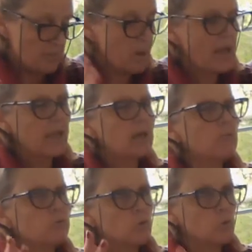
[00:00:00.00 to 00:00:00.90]

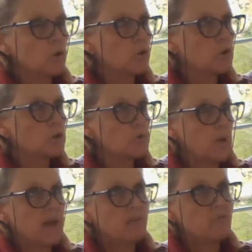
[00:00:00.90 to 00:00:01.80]
Painful words,
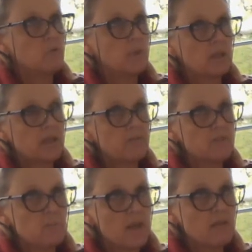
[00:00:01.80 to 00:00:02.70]
painful beliefs,
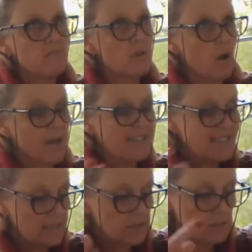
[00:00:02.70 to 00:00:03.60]
painful
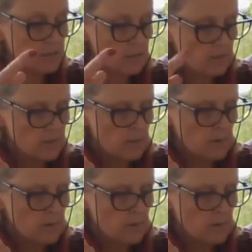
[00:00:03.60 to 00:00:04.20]
ideas.